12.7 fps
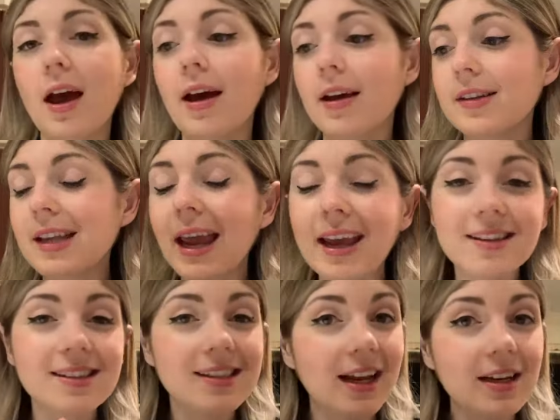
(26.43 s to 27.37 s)
uh,
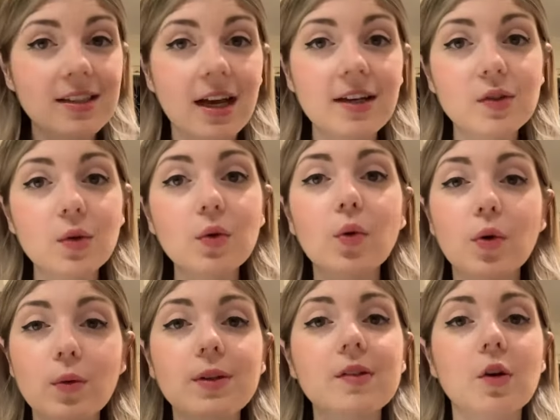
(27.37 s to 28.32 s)
hand sanitizer
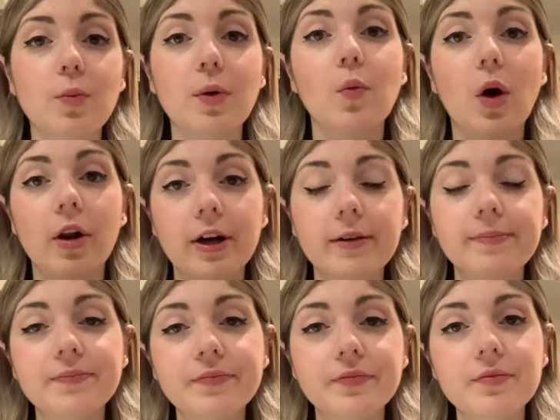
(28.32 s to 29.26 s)
or with soap and water.
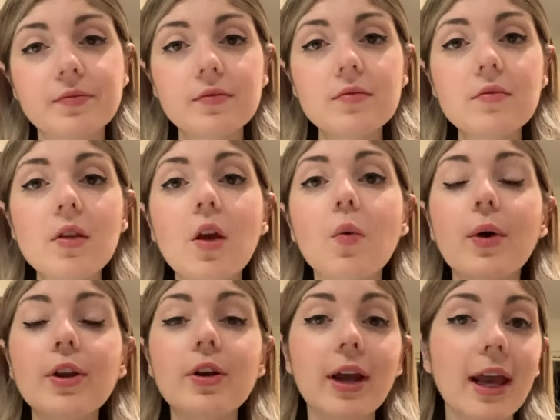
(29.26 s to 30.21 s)

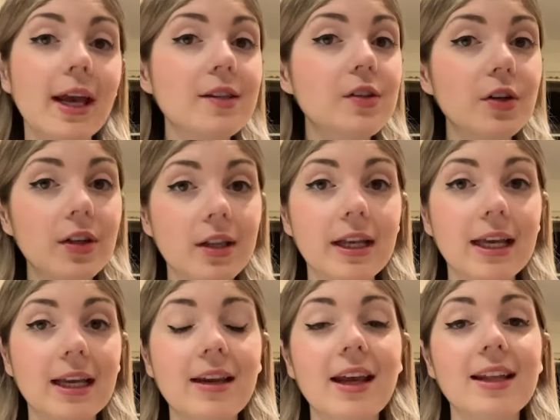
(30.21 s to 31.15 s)
When your hands are
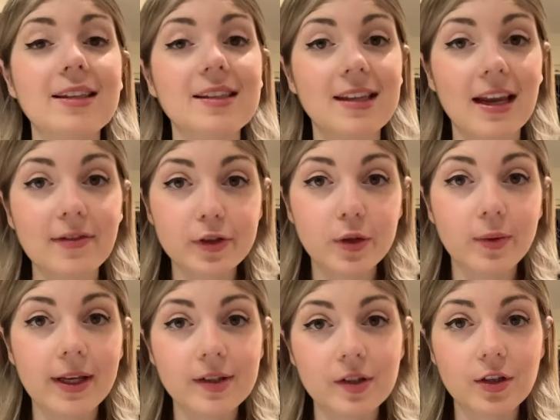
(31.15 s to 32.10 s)
clean and safe to
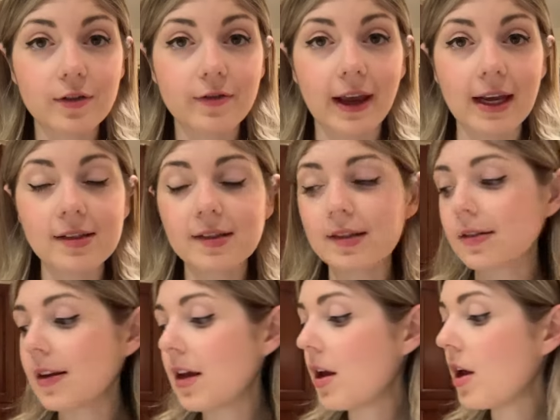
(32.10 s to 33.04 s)
raise to your
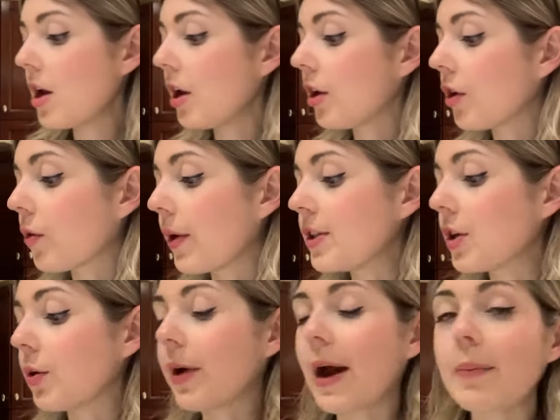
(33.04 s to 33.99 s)
face, you're going
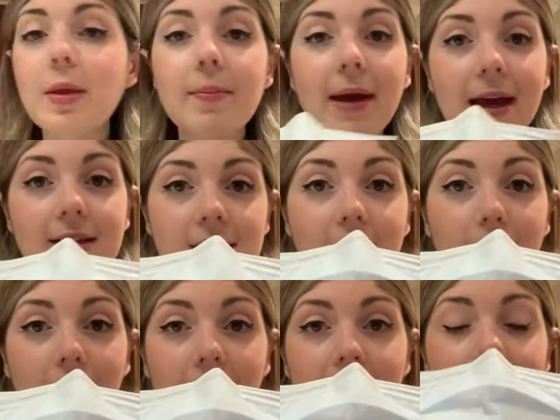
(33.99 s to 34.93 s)
to grab the mask
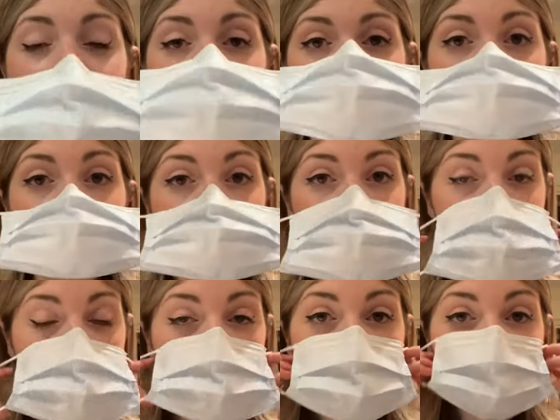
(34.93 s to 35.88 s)
by the ear loops